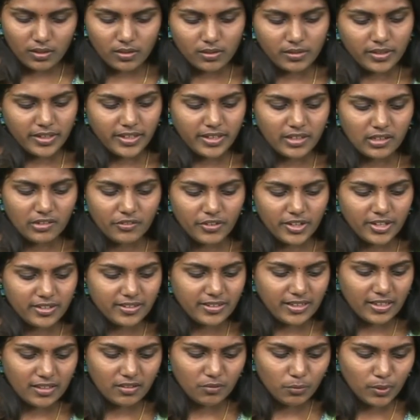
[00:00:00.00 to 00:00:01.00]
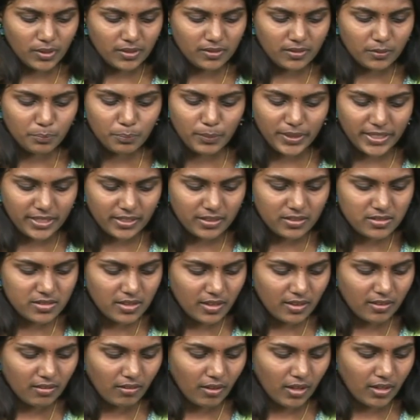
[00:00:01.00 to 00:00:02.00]
here we are done with the beads
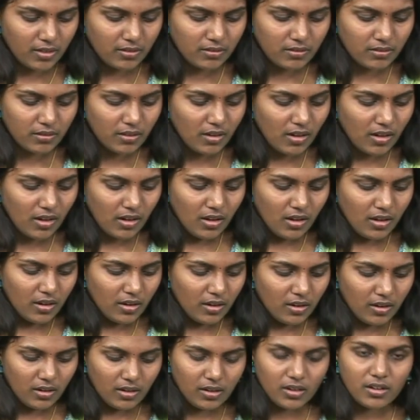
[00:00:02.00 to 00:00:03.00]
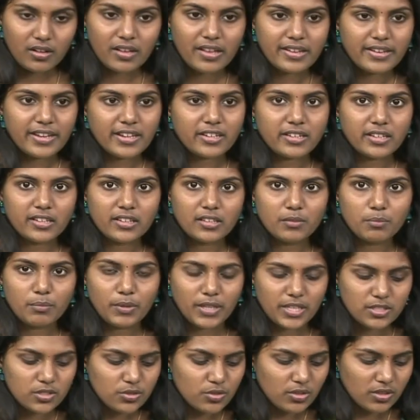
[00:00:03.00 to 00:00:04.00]
and then connecting the
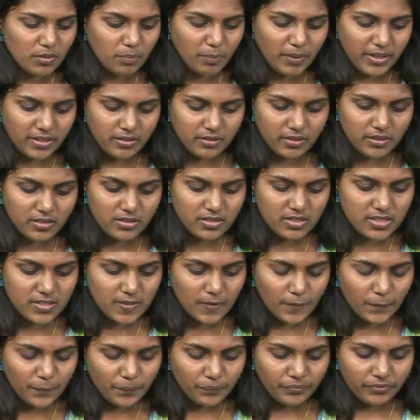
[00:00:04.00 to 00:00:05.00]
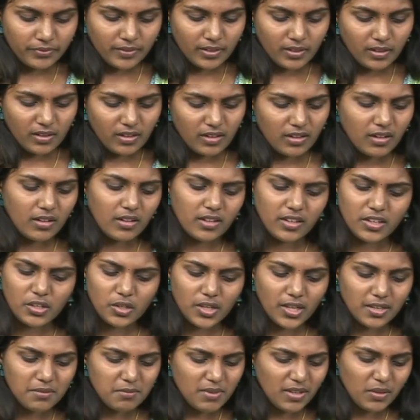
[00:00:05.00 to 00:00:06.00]
beads to the pendants. You
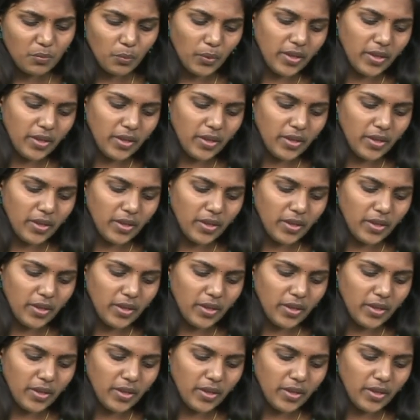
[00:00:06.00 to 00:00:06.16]
can make